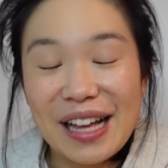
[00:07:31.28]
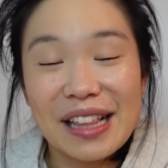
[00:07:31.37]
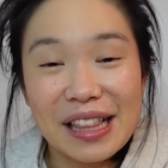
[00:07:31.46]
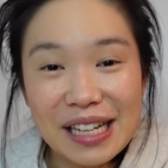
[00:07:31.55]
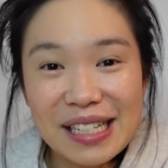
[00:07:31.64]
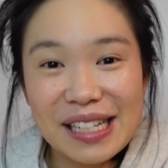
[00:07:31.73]

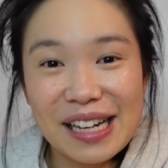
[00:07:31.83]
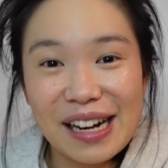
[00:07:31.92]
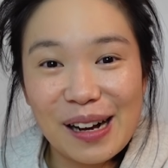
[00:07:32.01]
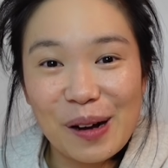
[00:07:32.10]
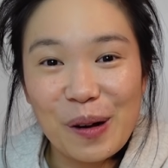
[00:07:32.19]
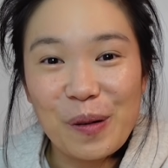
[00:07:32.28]
this
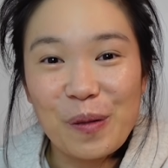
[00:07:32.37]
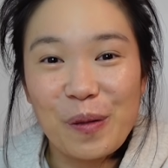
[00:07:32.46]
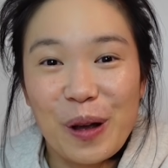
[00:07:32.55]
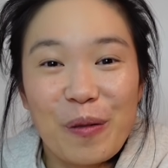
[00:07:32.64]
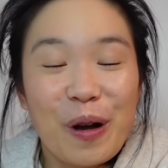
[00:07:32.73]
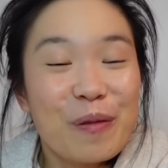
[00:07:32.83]
year
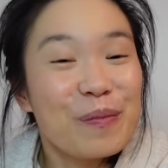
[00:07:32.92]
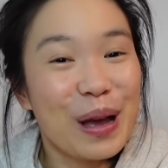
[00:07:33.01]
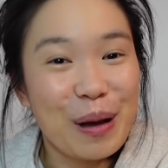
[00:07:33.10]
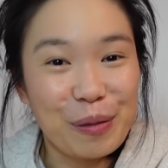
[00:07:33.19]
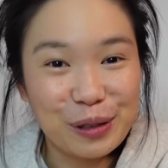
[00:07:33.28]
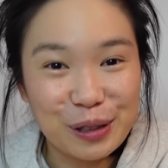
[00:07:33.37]
we won't be
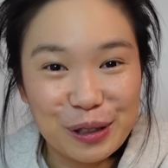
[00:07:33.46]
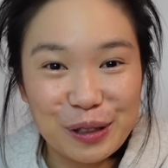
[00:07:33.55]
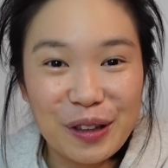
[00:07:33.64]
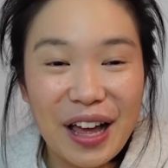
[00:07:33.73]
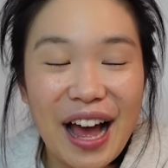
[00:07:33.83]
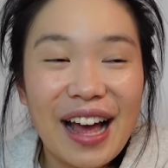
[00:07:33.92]
able to do
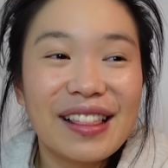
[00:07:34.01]
that,